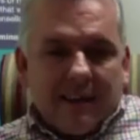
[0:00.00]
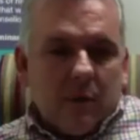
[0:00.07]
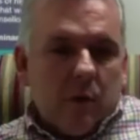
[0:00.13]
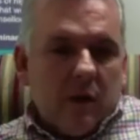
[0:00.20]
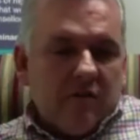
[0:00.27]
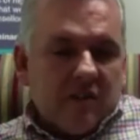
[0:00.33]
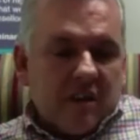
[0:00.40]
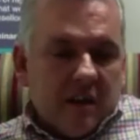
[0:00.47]

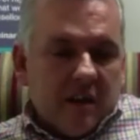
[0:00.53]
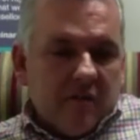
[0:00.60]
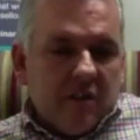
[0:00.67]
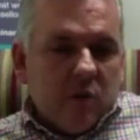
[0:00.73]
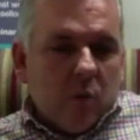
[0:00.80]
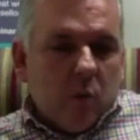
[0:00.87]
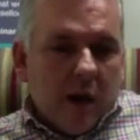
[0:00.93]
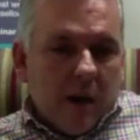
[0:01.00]
we've given
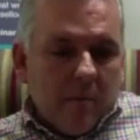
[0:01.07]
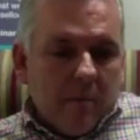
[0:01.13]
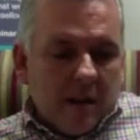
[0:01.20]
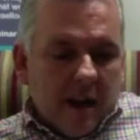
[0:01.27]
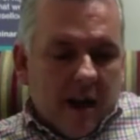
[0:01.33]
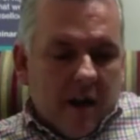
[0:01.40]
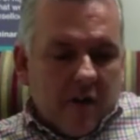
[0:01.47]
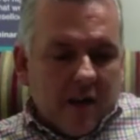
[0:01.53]
the
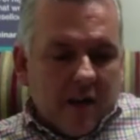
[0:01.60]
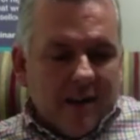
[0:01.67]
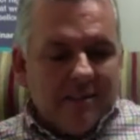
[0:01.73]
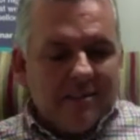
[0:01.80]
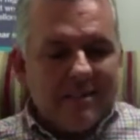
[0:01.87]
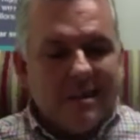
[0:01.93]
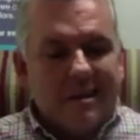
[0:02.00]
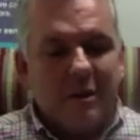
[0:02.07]
webinar
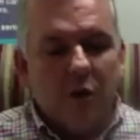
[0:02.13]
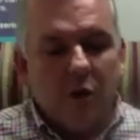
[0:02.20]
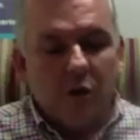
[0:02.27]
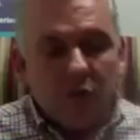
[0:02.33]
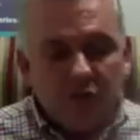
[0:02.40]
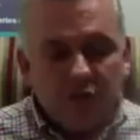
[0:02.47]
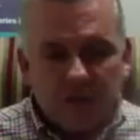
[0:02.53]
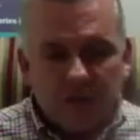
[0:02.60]
is
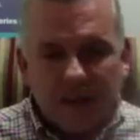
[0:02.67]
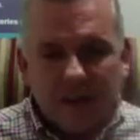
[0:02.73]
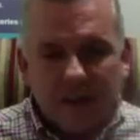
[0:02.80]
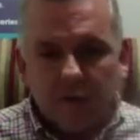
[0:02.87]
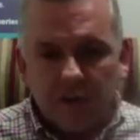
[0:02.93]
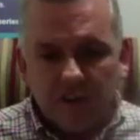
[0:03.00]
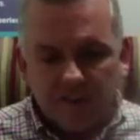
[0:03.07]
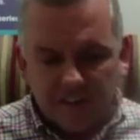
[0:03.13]
Nurturing
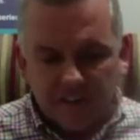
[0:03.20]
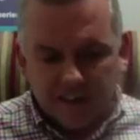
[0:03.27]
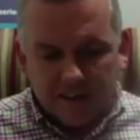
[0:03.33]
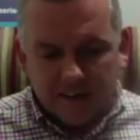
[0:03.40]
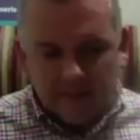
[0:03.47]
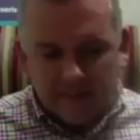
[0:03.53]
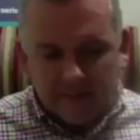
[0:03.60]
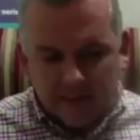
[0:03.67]

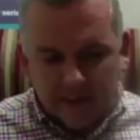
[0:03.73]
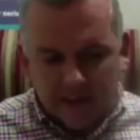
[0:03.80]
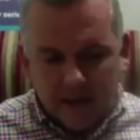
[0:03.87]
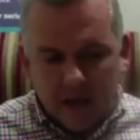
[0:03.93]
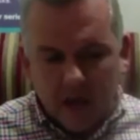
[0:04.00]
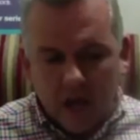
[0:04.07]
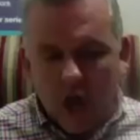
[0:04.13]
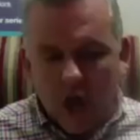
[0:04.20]
Resiliency,
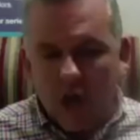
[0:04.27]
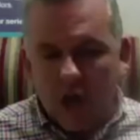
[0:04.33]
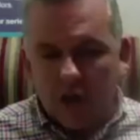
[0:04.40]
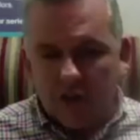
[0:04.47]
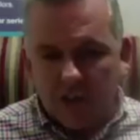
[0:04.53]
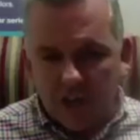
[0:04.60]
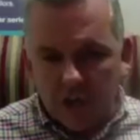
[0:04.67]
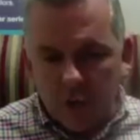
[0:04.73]
the
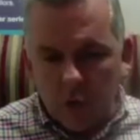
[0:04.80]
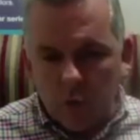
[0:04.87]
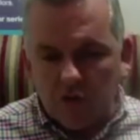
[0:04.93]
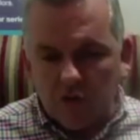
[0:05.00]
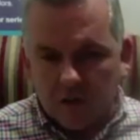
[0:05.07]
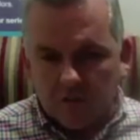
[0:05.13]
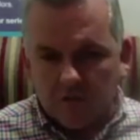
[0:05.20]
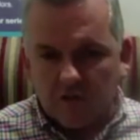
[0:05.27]
use
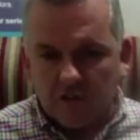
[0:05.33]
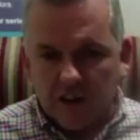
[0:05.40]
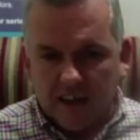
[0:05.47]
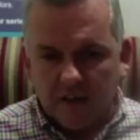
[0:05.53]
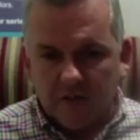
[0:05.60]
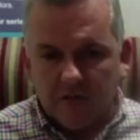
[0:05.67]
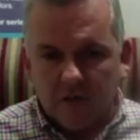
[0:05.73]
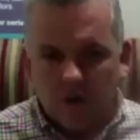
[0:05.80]
of
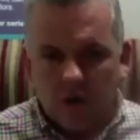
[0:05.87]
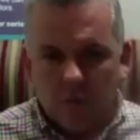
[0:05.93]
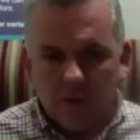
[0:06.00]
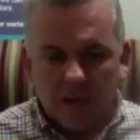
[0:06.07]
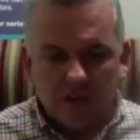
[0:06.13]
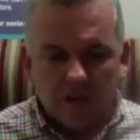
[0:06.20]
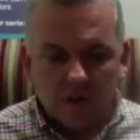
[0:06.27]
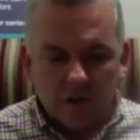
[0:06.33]

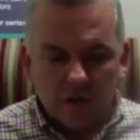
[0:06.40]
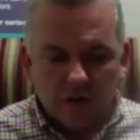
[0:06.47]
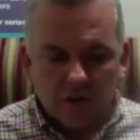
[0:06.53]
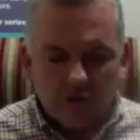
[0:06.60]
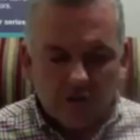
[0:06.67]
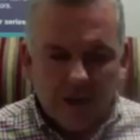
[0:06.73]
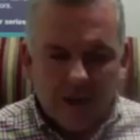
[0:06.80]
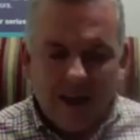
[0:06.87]
Transforming
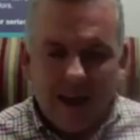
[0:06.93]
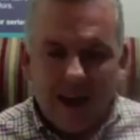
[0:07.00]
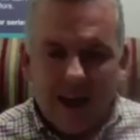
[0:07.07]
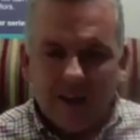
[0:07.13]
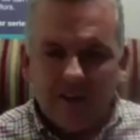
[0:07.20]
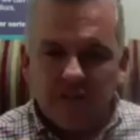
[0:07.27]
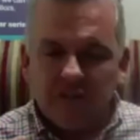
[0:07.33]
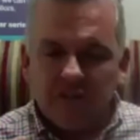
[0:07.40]
Touch. And
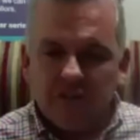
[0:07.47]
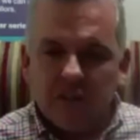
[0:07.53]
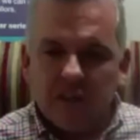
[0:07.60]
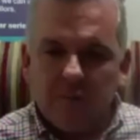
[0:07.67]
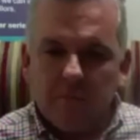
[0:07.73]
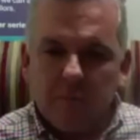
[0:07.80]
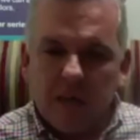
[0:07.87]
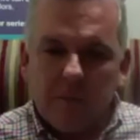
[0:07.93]
just to
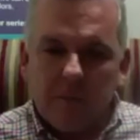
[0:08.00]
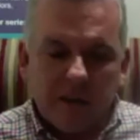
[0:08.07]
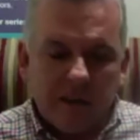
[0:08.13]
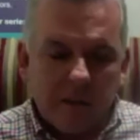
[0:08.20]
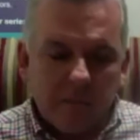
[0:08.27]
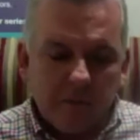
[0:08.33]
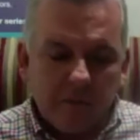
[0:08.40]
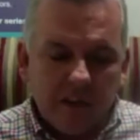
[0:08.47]
give people an
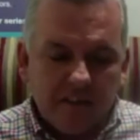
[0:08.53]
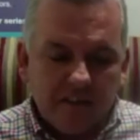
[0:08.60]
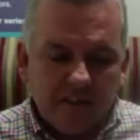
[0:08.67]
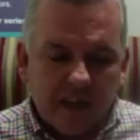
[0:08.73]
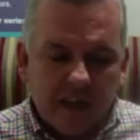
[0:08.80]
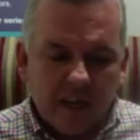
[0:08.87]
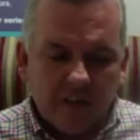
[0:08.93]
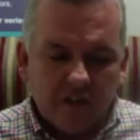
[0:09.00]

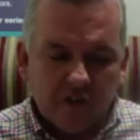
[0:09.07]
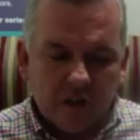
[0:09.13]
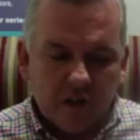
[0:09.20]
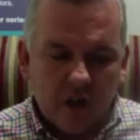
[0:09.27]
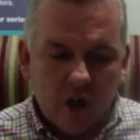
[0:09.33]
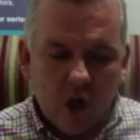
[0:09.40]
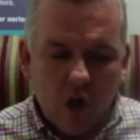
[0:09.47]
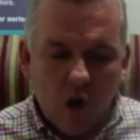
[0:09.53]

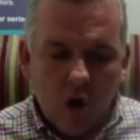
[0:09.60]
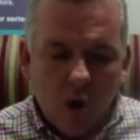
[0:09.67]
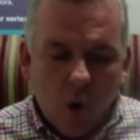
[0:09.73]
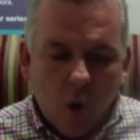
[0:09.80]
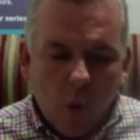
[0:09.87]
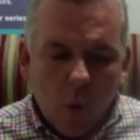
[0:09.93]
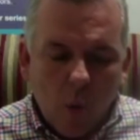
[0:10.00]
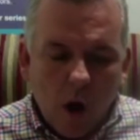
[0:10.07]
appreciation,
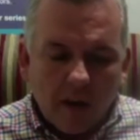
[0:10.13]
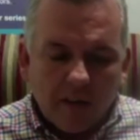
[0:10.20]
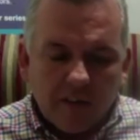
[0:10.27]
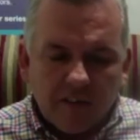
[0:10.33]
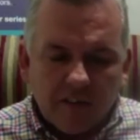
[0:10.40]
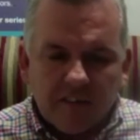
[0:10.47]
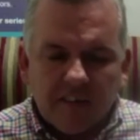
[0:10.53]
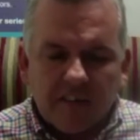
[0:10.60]
what
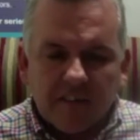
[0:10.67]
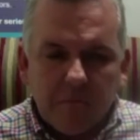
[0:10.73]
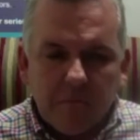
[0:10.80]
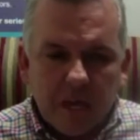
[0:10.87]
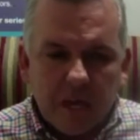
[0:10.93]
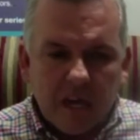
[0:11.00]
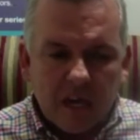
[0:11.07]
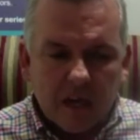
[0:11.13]
does this
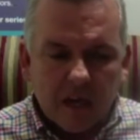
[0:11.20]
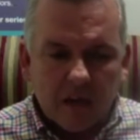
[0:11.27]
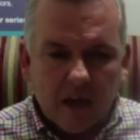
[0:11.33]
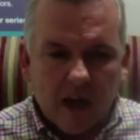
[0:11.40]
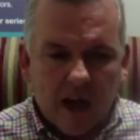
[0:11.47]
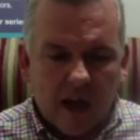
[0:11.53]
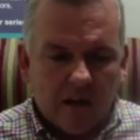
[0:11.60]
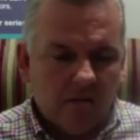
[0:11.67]
mean?
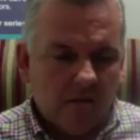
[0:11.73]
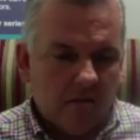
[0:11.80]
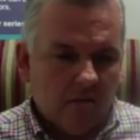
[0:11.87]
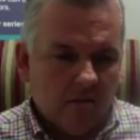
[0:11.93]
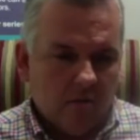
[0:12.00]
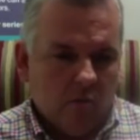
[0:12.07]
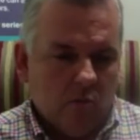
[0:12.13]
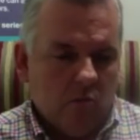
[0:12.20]
And,
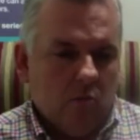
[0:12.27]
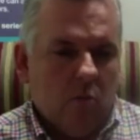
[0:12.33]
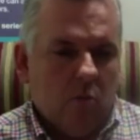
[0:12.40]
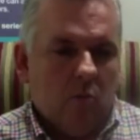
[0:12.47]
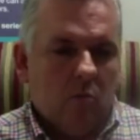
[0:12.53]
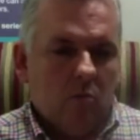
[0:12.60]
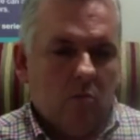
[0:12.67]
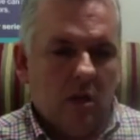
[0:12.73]

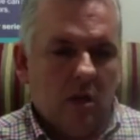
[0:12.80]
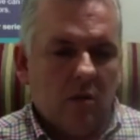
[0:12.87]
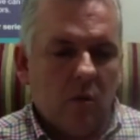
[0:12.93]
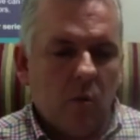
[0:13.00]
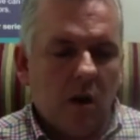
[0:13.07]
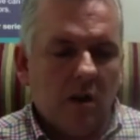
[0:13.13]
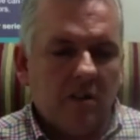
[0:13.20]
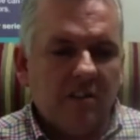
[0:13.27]

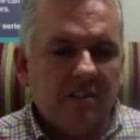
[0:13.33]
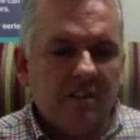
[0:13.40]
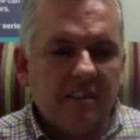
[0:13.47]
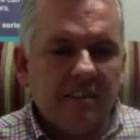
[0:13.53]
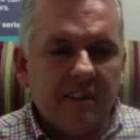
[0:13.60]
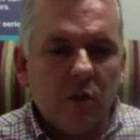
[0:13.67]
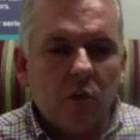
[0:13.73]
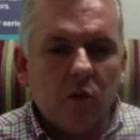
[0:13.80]
what does this
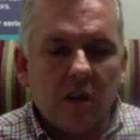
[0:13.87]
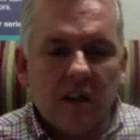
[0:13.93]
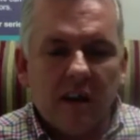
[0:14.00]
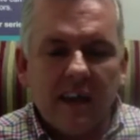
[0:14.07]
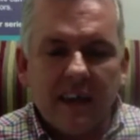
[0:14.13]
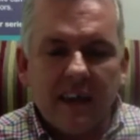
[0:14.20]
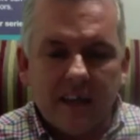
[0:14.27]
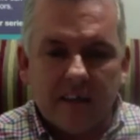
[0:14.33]
look
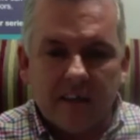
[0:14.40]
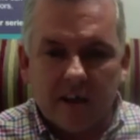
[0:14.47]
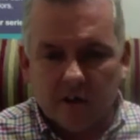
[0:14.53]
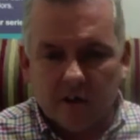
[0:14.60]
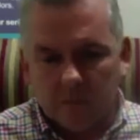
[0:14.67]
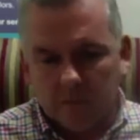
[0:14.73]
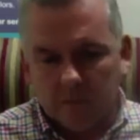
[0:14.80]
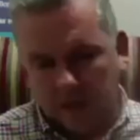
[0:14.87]
like in
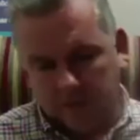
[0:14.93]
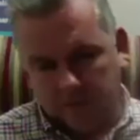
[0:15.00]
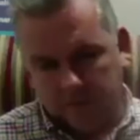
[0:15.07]
therapy?